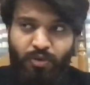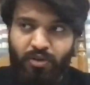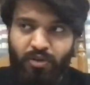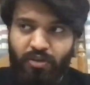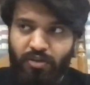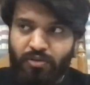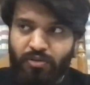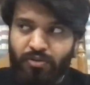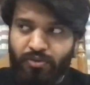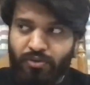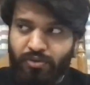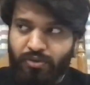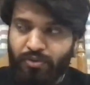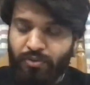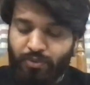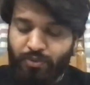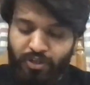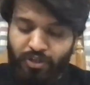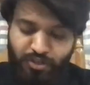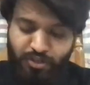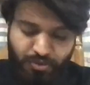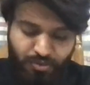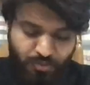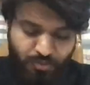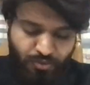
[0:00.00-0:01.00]
the court to
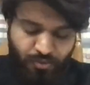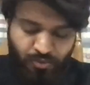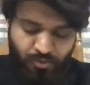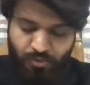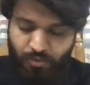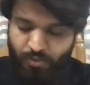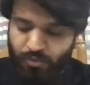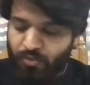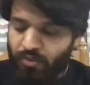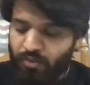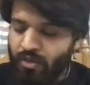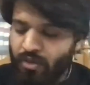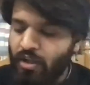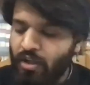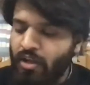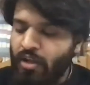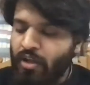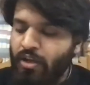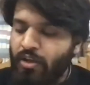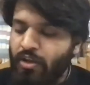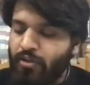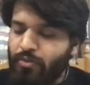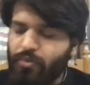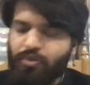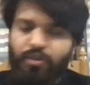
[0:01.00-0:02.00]
issue to you,
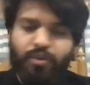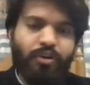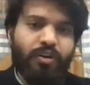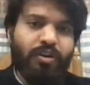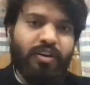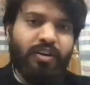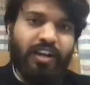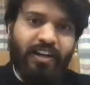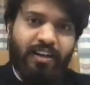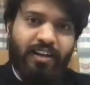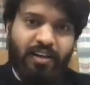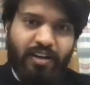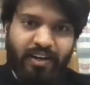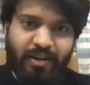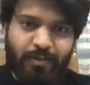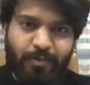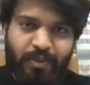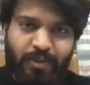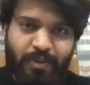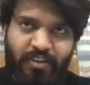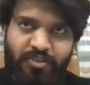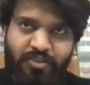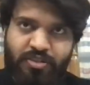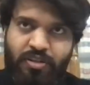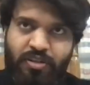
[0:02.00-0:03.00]
you cannot write a writ
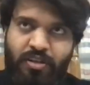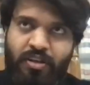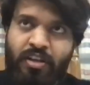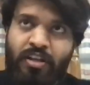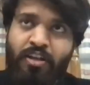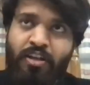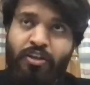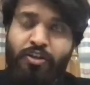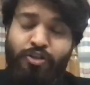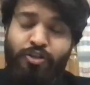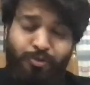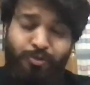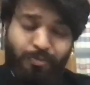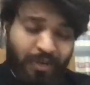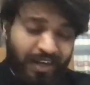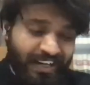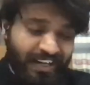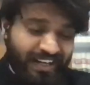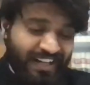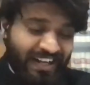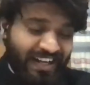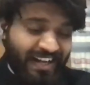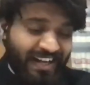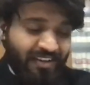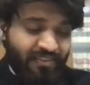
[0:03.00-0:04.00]
petition. You might
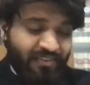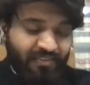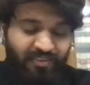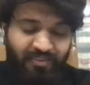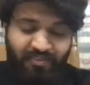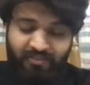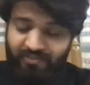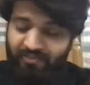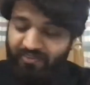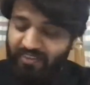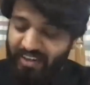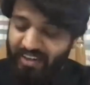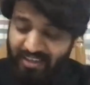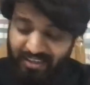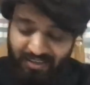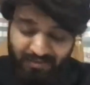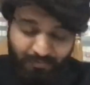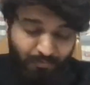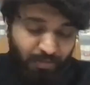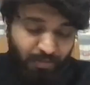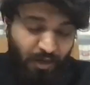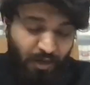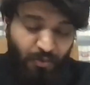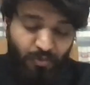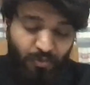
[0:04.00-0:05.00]
have a very
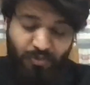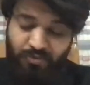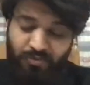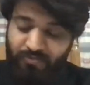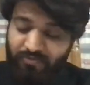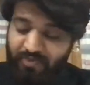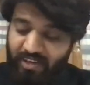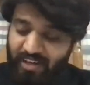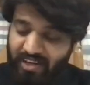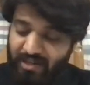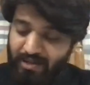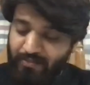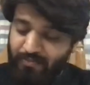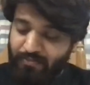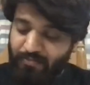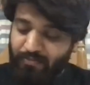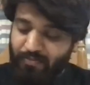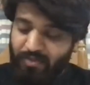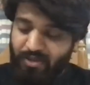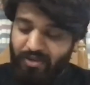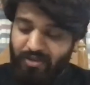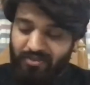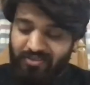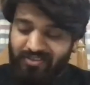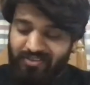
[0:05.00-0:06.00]
bound, very
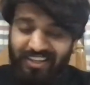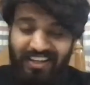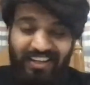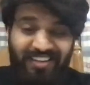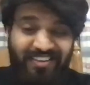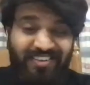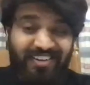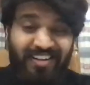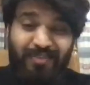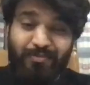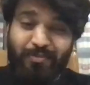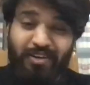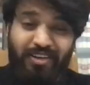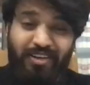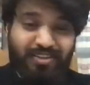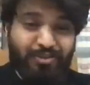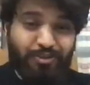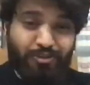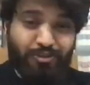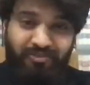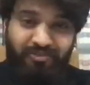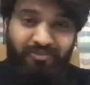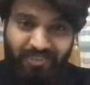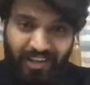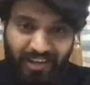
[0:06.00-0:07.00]
thick writ petition
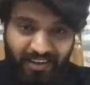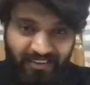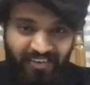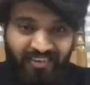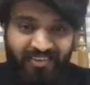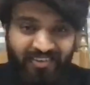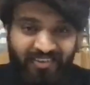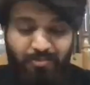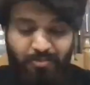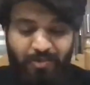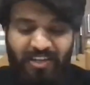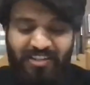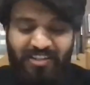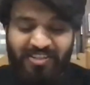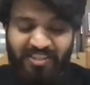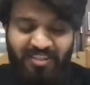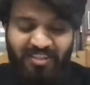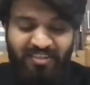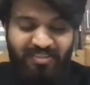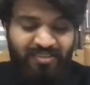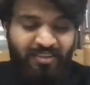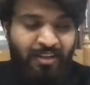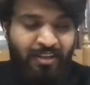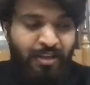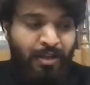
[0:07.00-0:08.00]
of 500 pages,
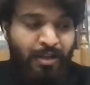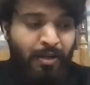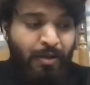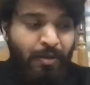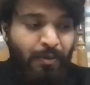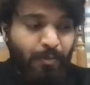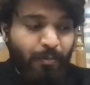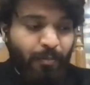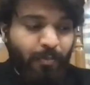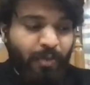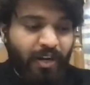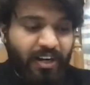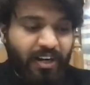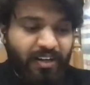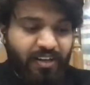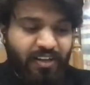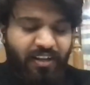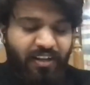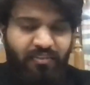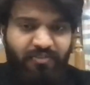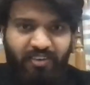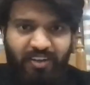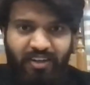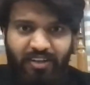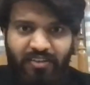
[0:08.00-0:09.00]
but
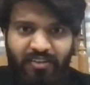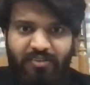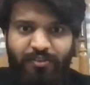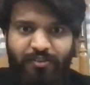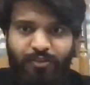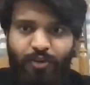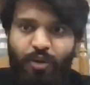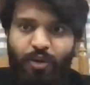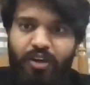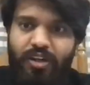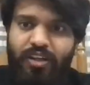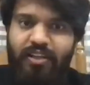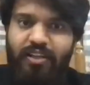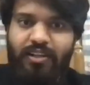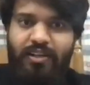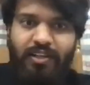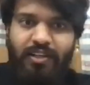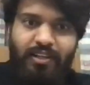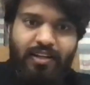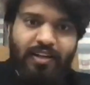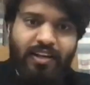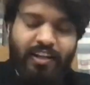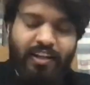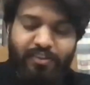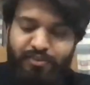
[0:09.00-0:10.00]
if it is not
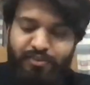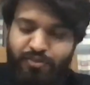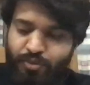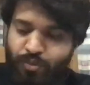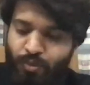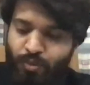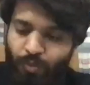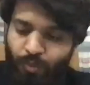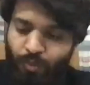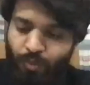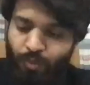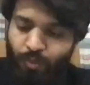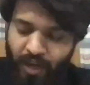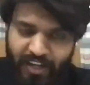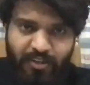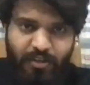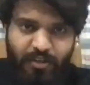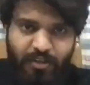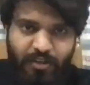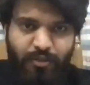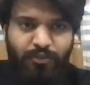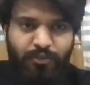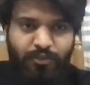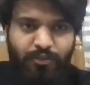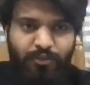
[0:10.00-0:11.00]
clear as to why the
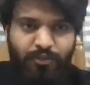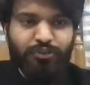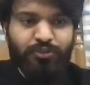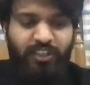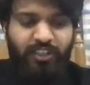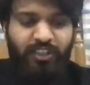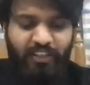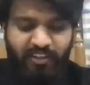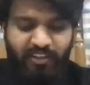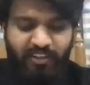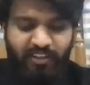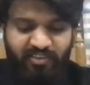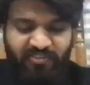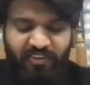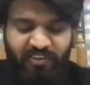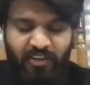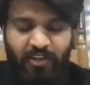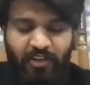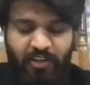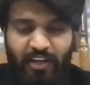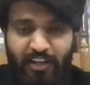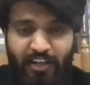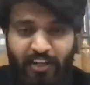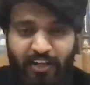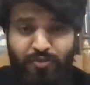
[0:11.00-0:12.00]
court should interfere,
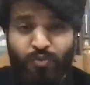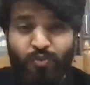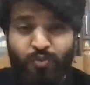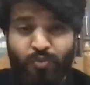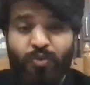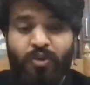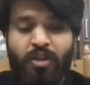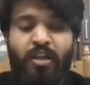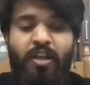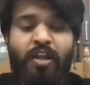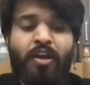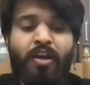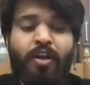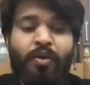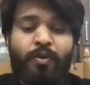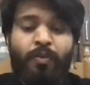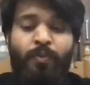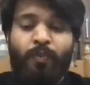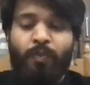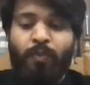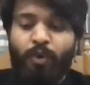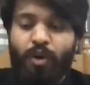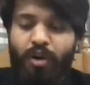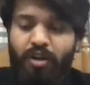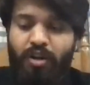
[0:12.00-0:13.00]
as to
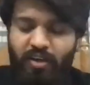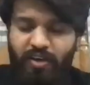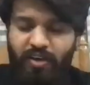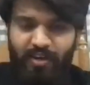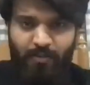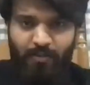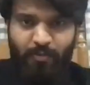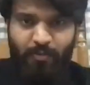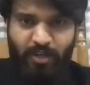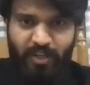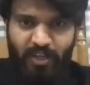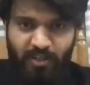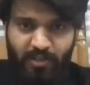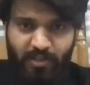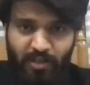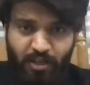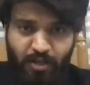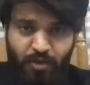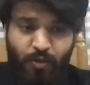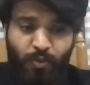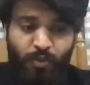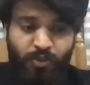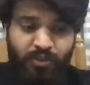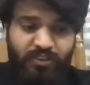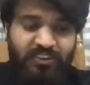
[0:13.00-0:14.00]
what remedy the
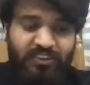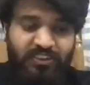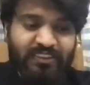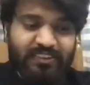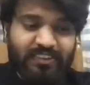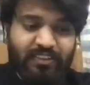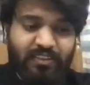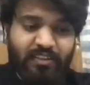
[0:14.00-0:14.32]
courts